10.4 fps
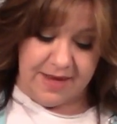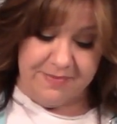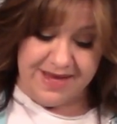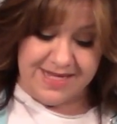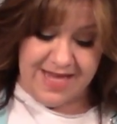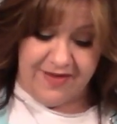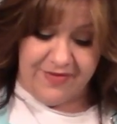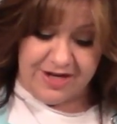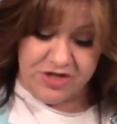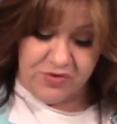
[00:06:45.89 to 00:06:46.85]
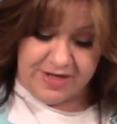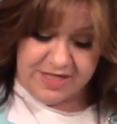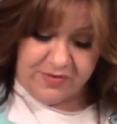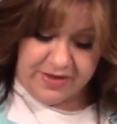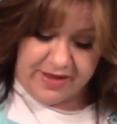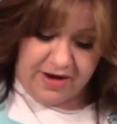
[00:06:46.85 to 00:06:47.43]
And because I have that
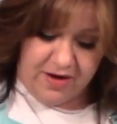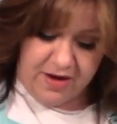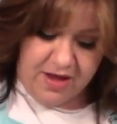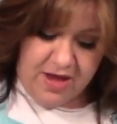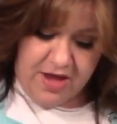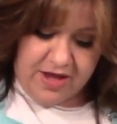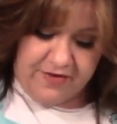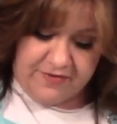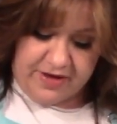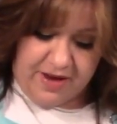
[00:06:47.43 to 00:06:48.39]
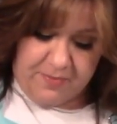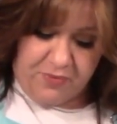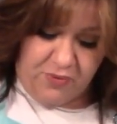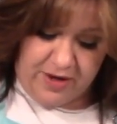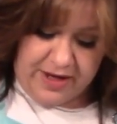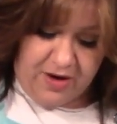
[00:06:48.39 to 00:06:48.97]
chorizo in there, you have to cut
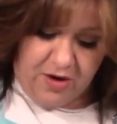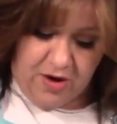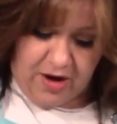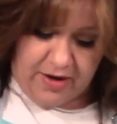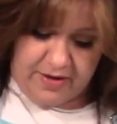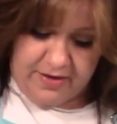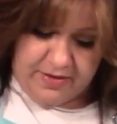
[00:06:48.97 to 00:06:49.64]
pretty hard.